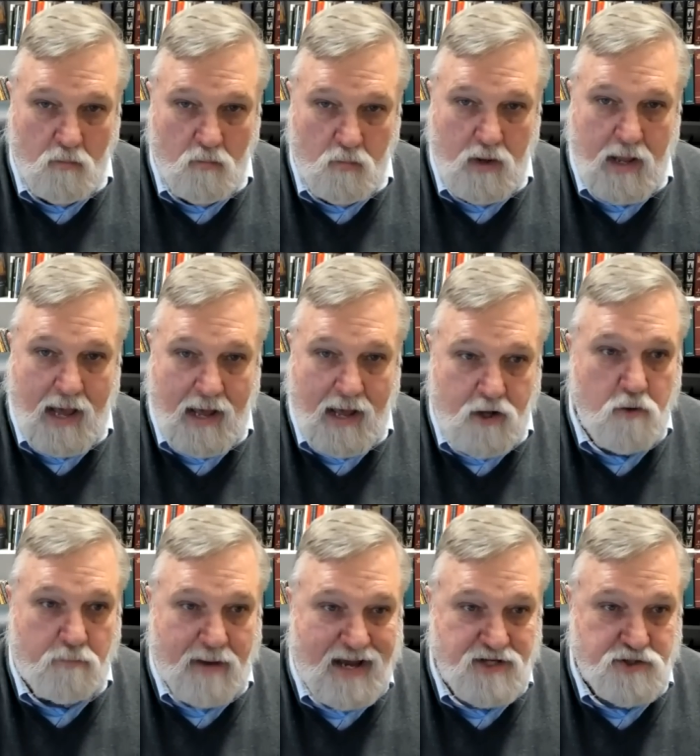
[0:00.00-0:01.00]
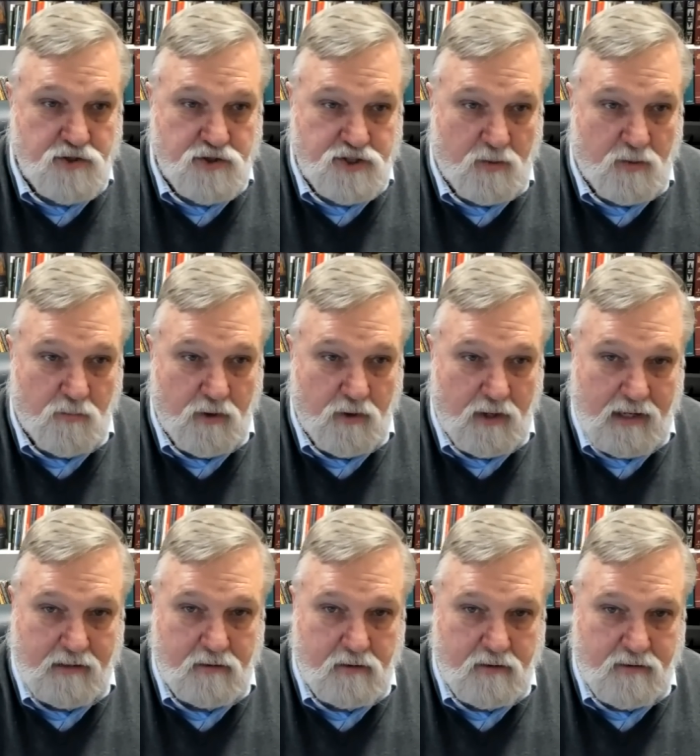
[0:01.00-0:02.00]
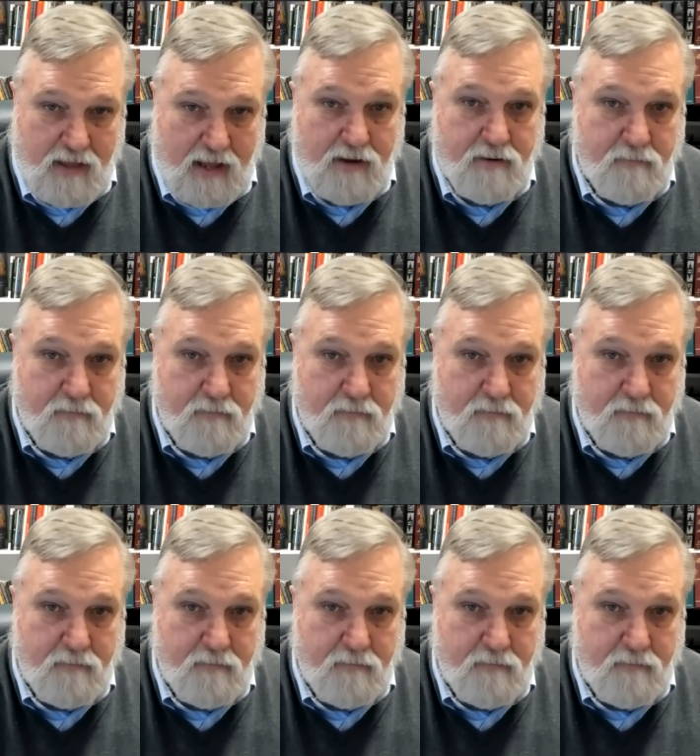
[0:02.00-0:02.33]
How do you pastor someone like that?